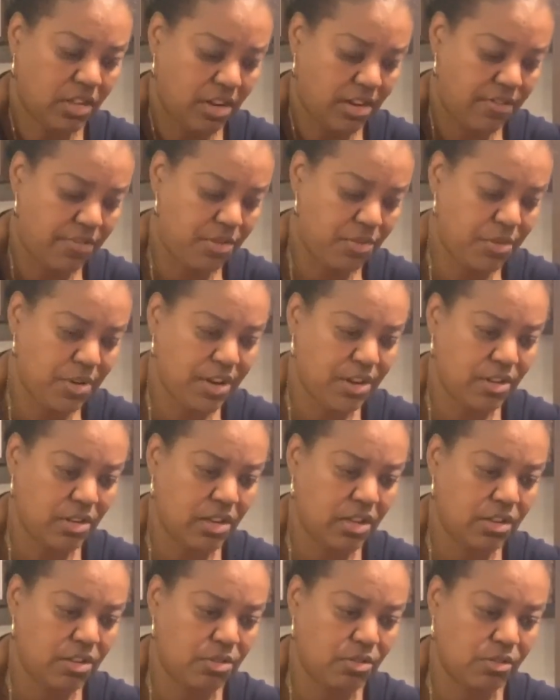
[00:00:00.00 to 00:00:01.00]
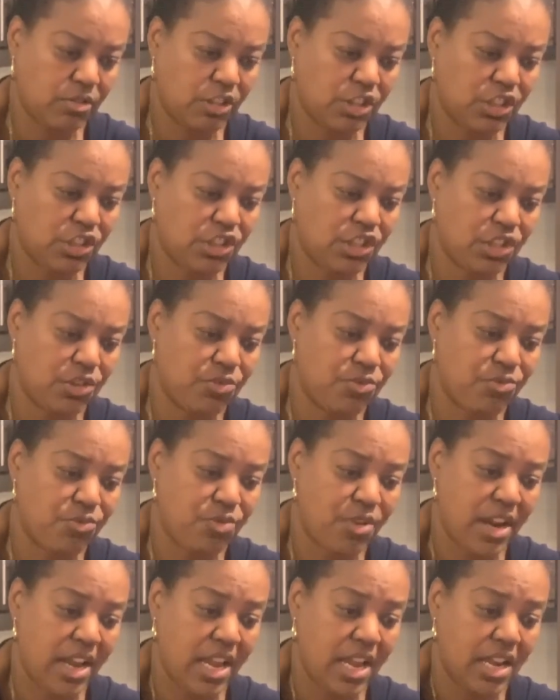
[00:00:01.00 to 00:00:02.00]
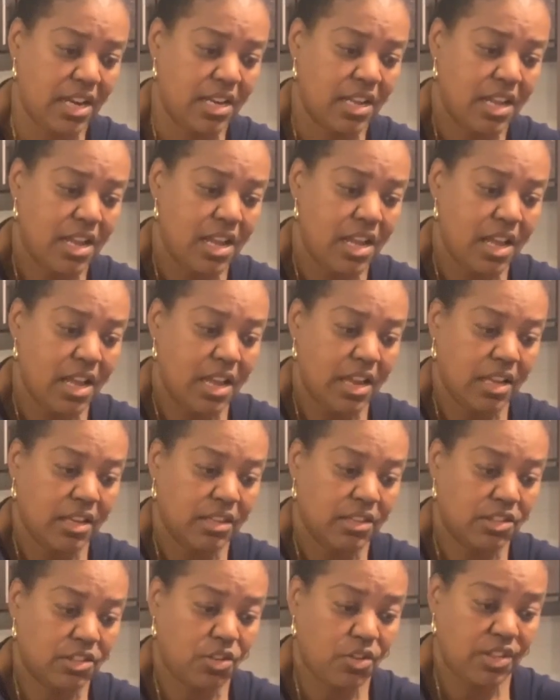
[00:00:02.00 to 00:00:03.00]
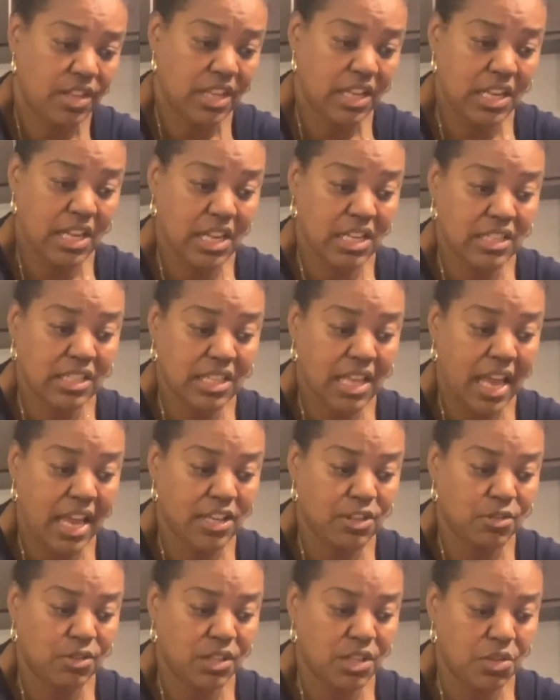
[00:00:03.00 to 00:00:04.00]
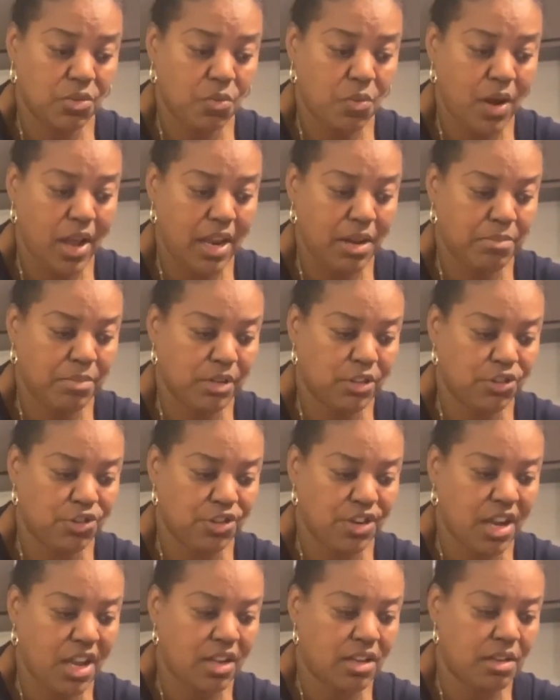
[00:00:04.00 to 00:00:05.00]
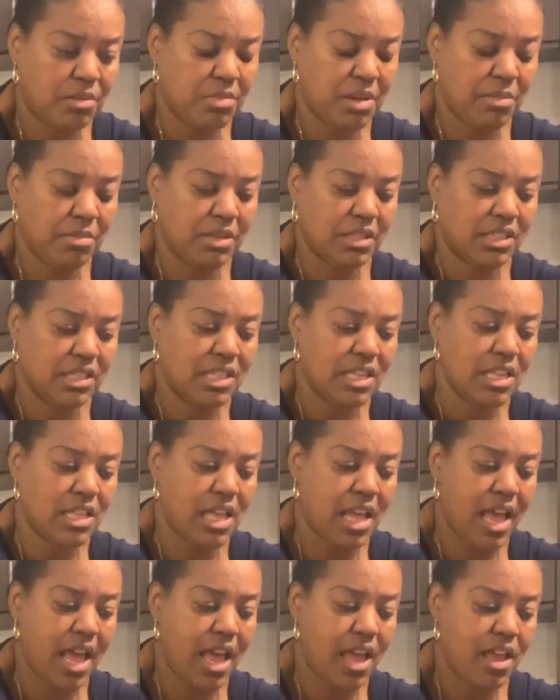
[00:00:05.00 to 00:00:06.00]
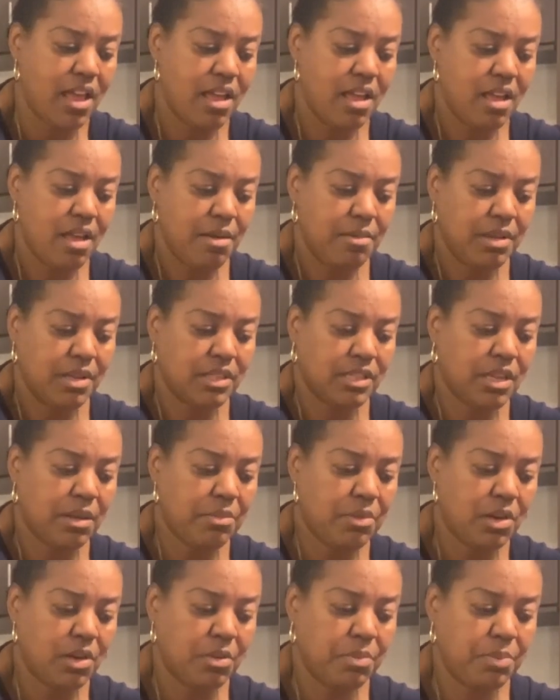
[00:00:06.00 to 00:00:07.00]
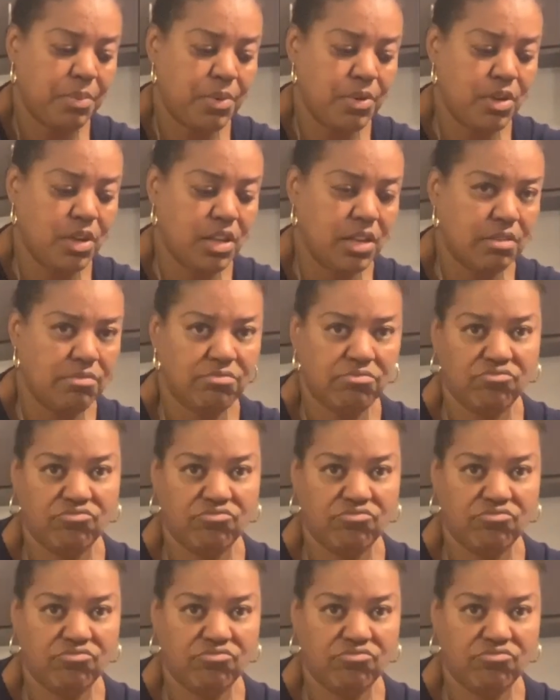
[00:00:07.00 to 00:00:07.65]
Everywhere you look, you'll just see red. So on the inside, you see the white, but you're not going to be able to see that because I'm going to put